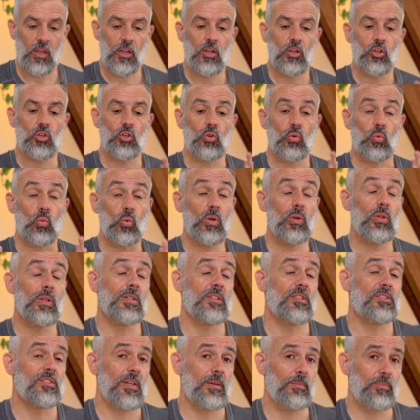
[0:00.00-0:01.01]
You will at
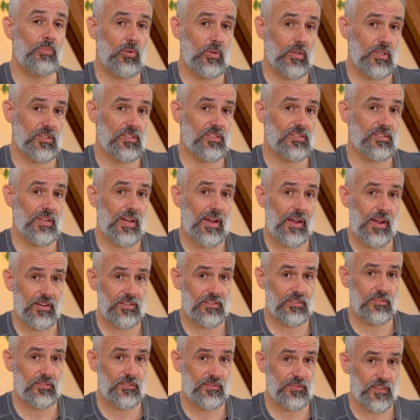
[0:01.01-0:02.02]
some point start
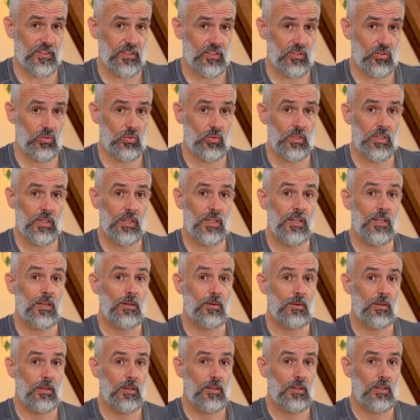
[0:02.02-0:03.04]
to feel
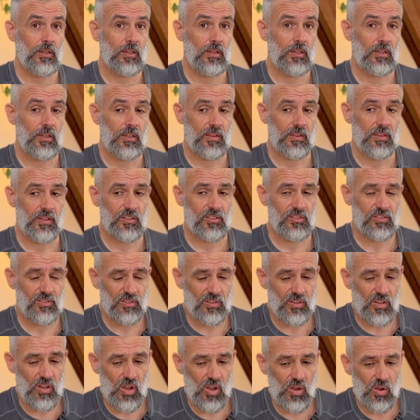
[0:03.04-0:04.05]
this
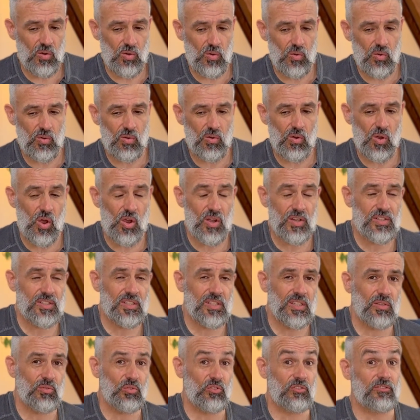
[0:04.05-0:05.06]

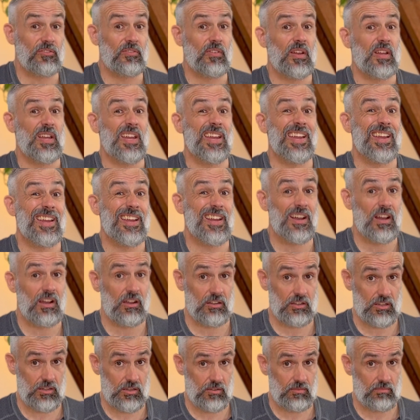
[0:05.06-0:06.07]
idea of air
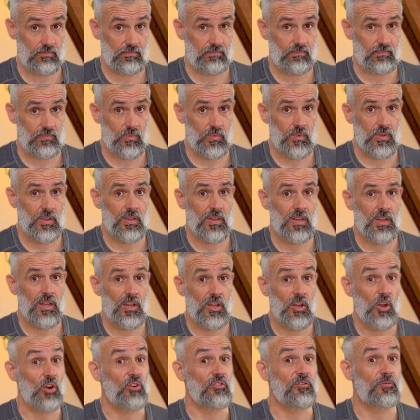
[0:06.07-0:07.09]
hunger,
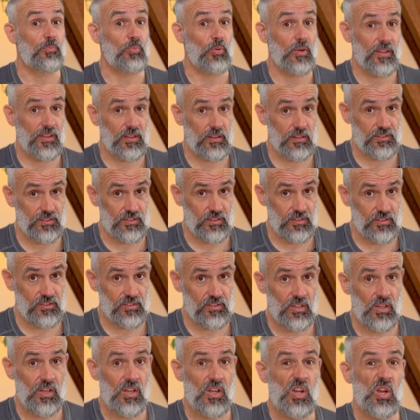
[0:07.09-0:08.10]
of breathlessness,
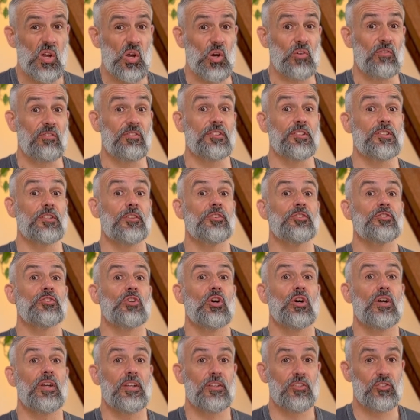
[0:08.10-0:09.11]
of the
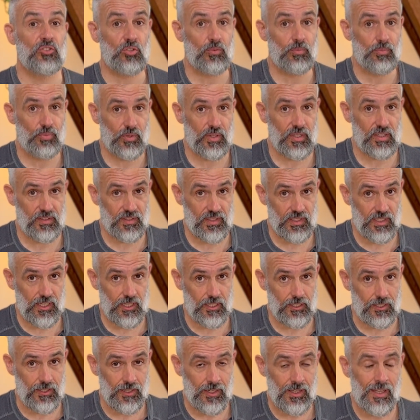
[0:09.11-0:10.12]
desire to breathe
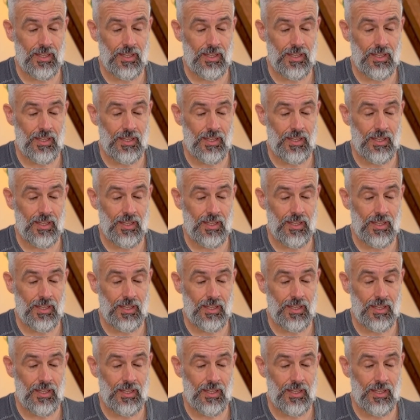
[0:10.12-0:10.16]
again.